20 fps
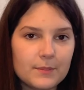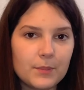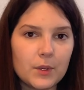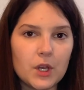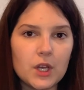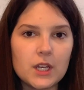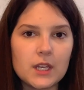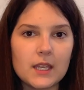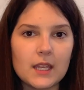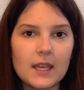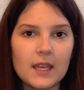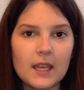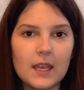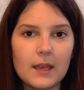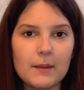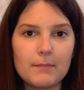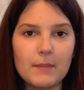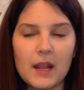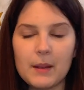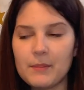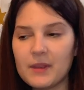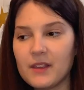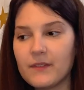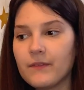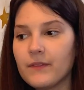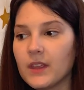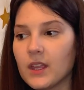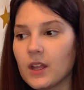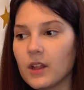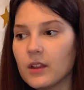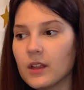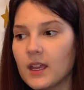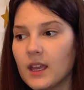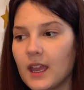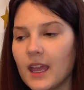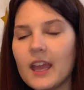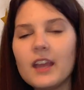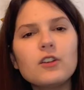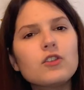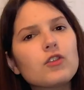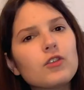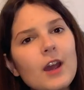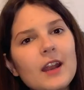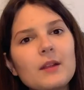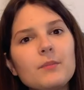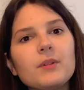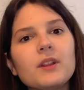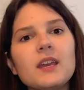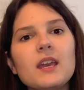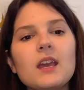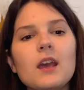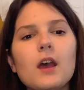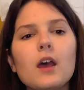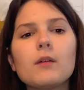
book made me feel incredibly